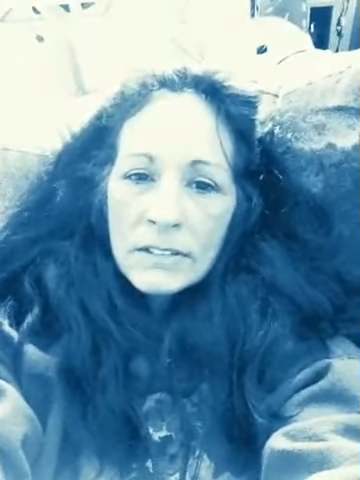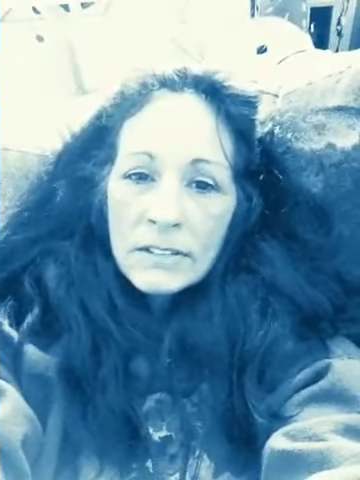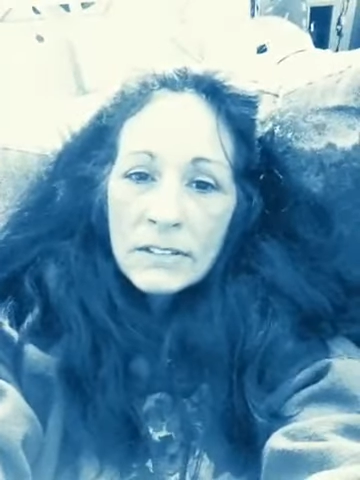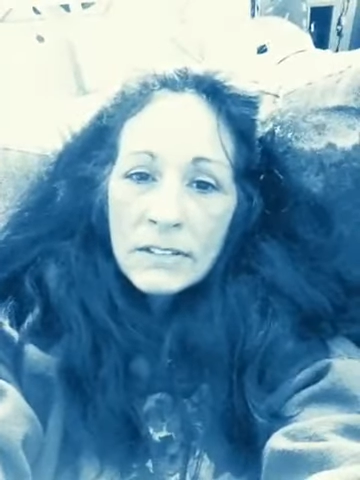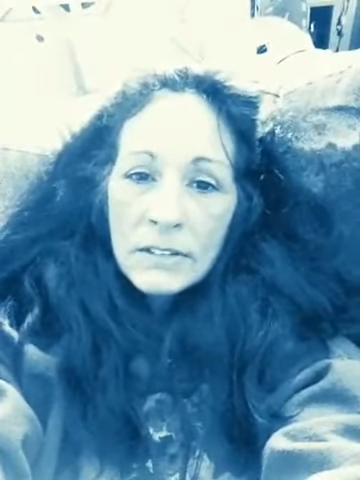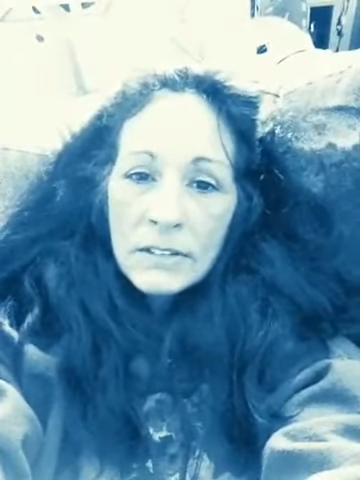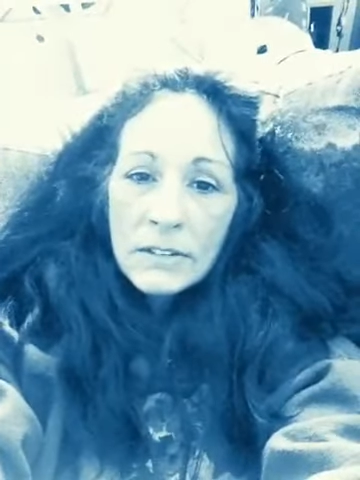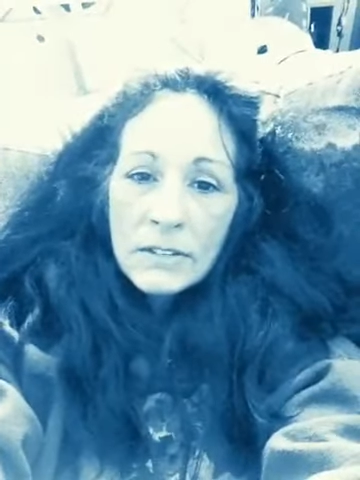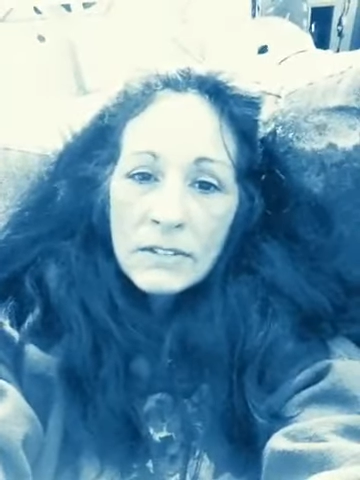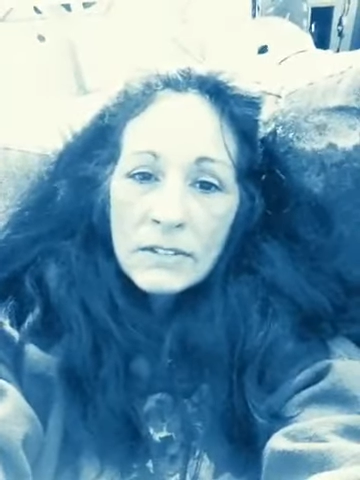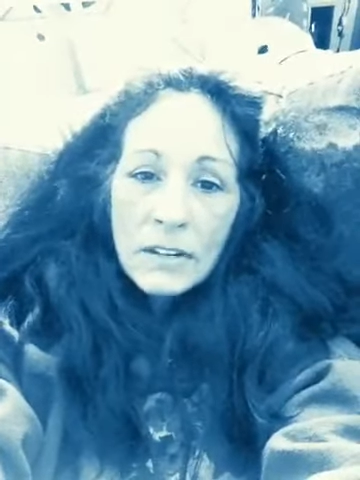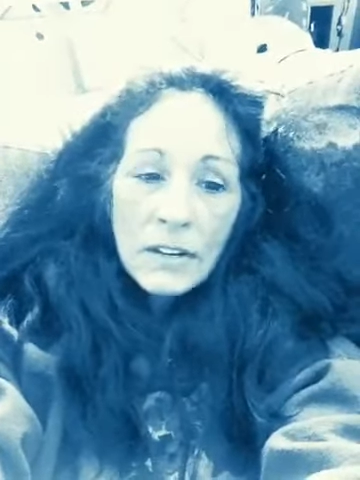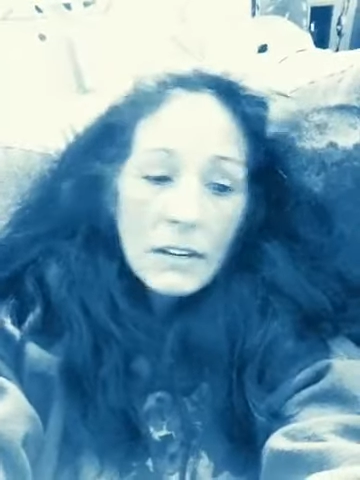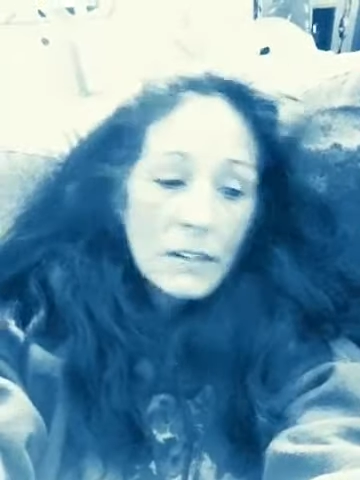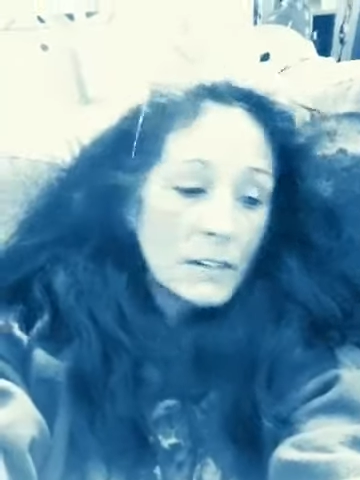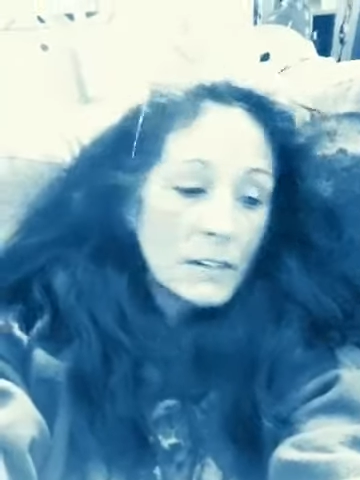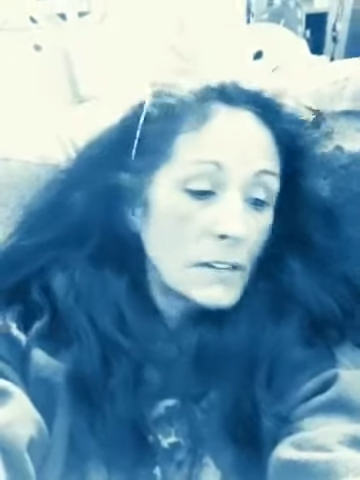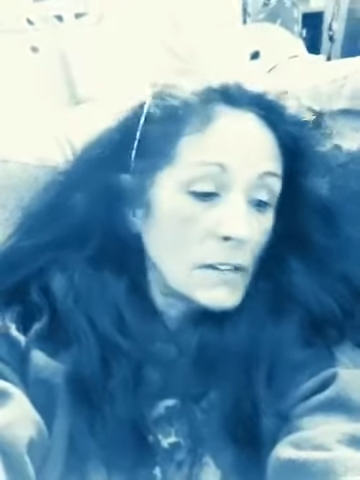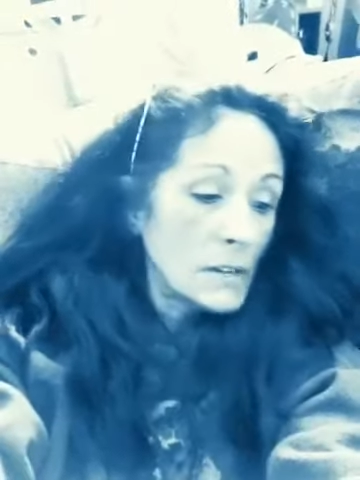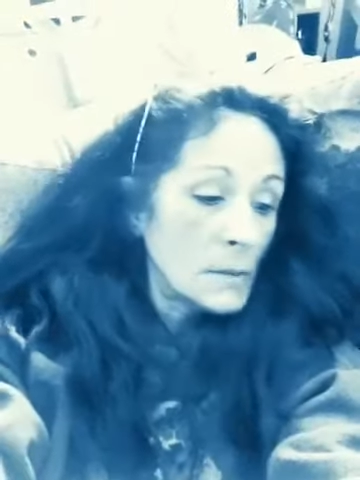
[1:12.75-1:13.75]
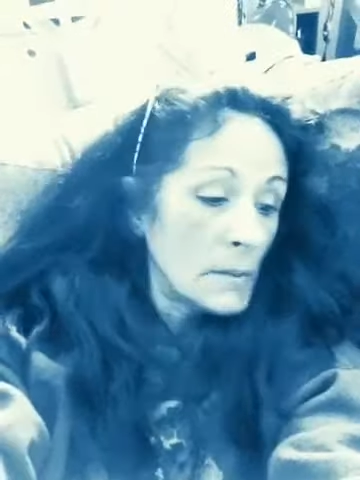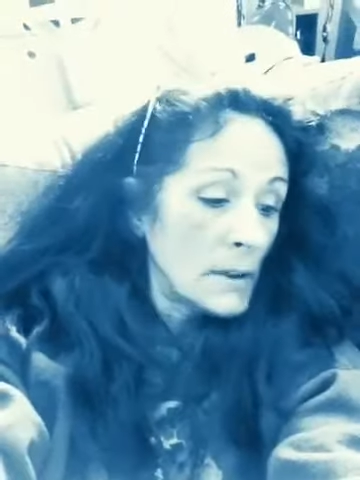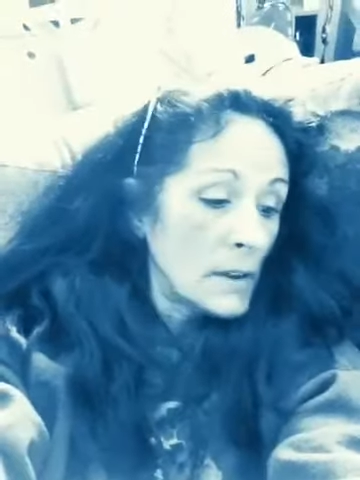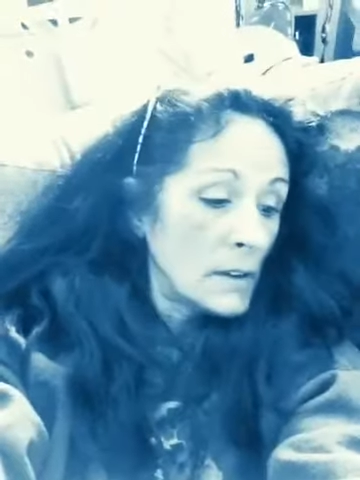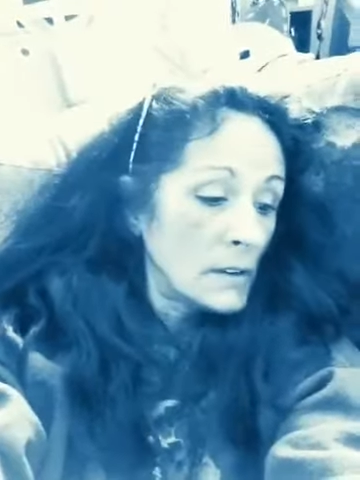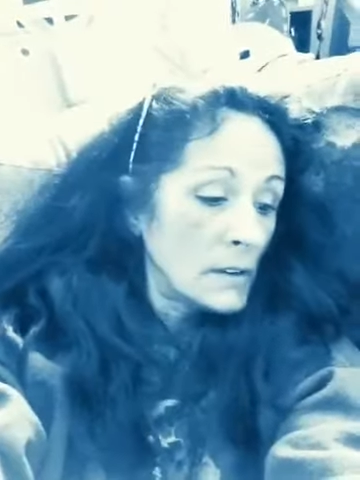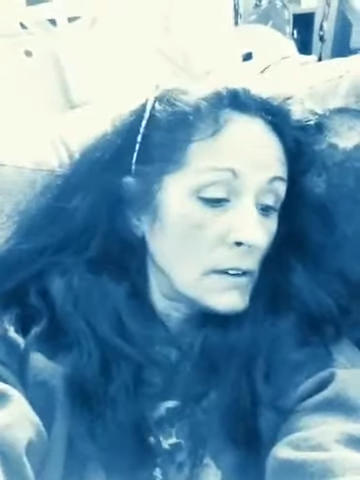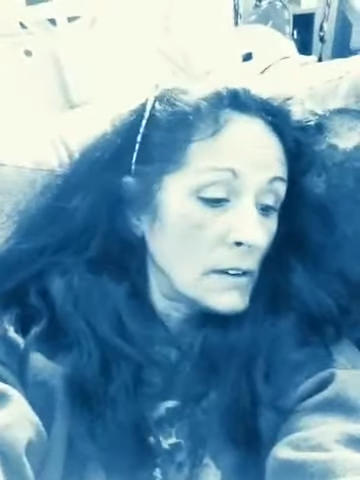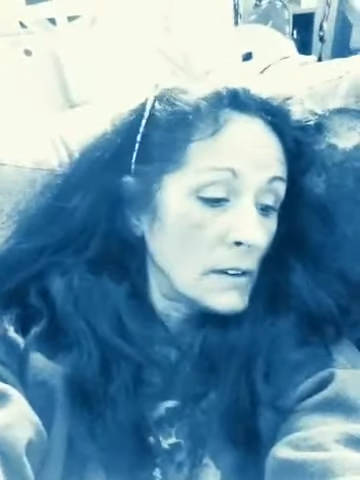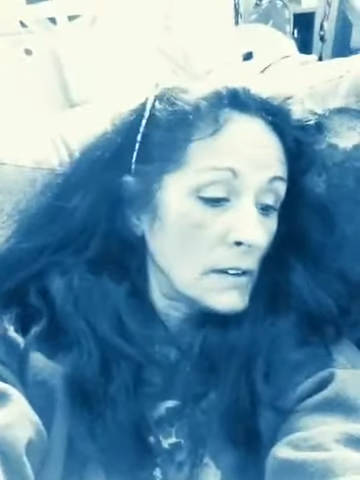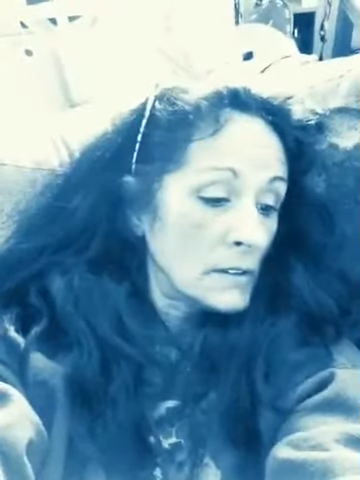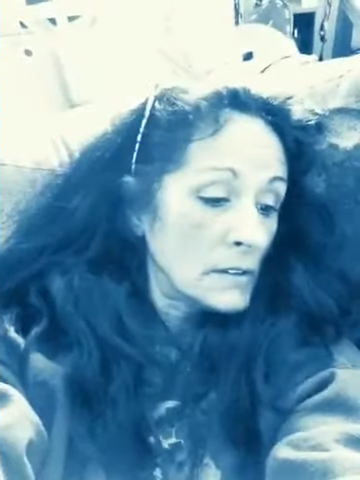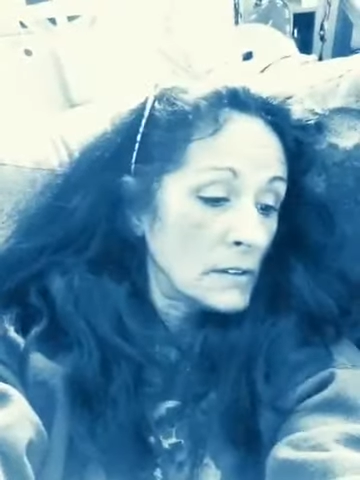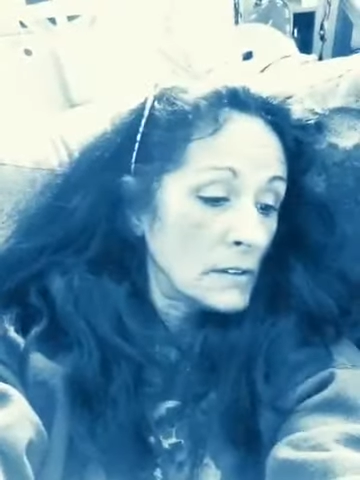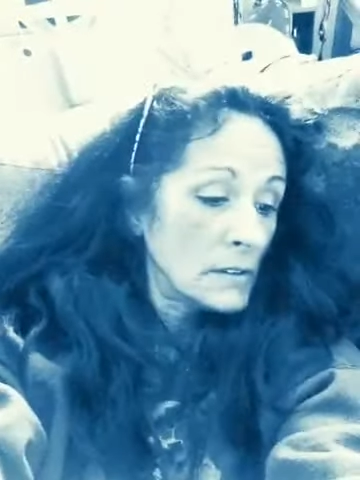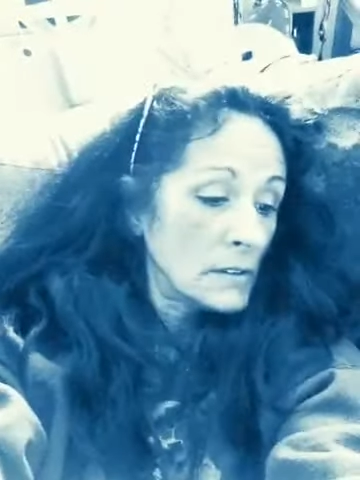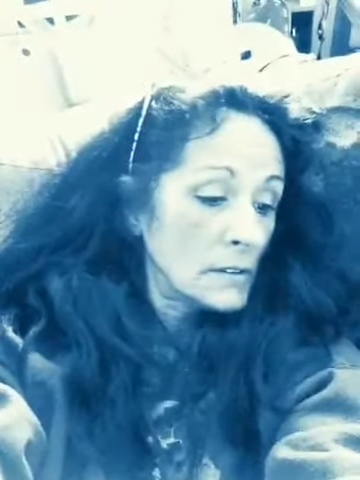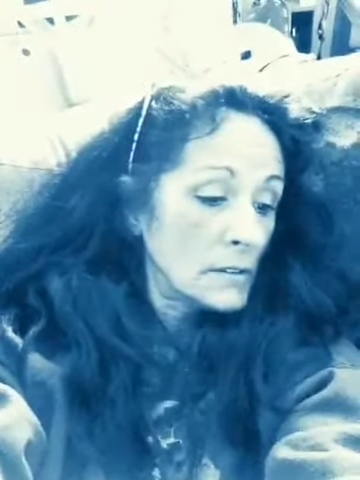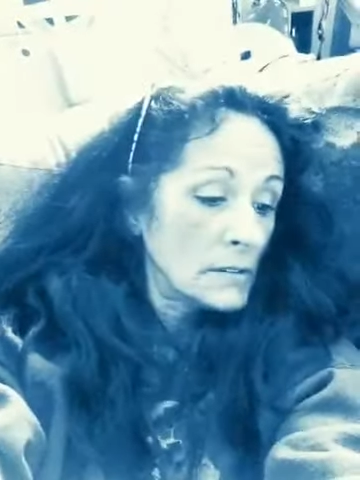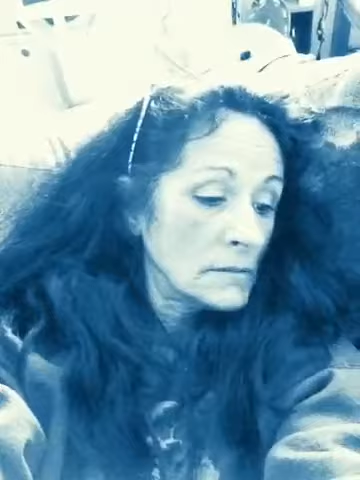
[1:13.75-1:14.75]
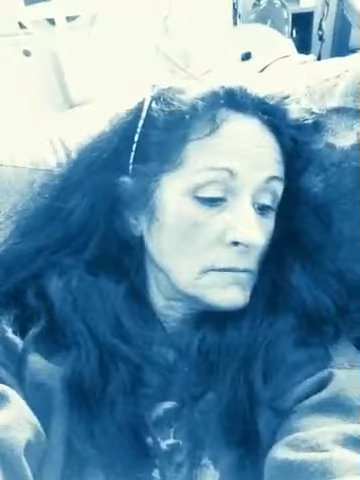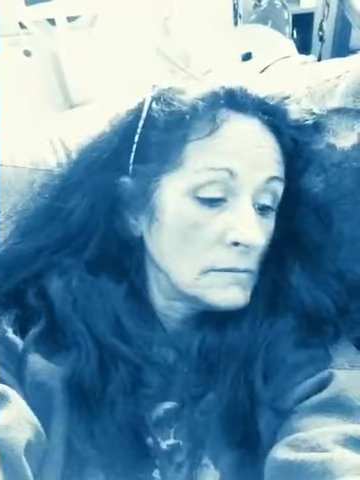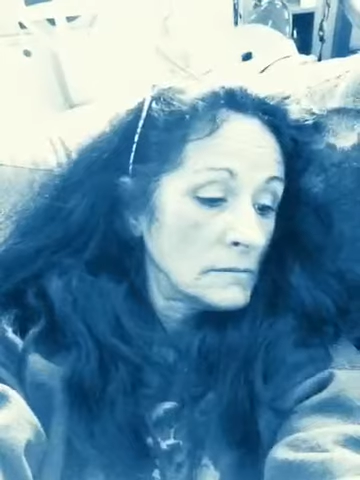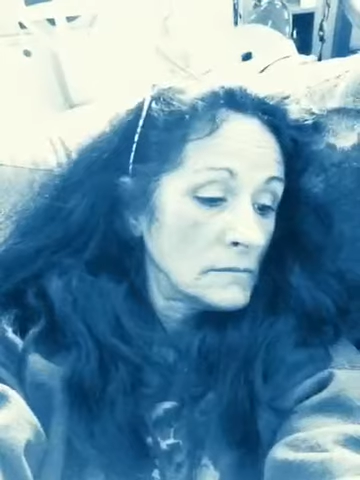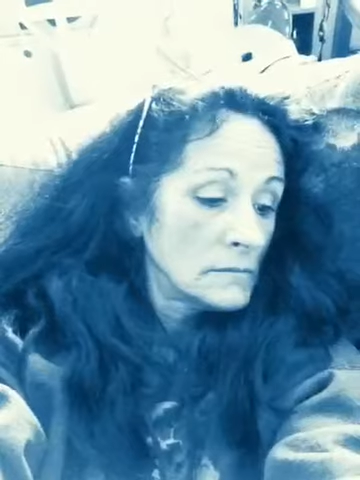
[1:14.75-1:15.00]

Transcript: to see her son in about another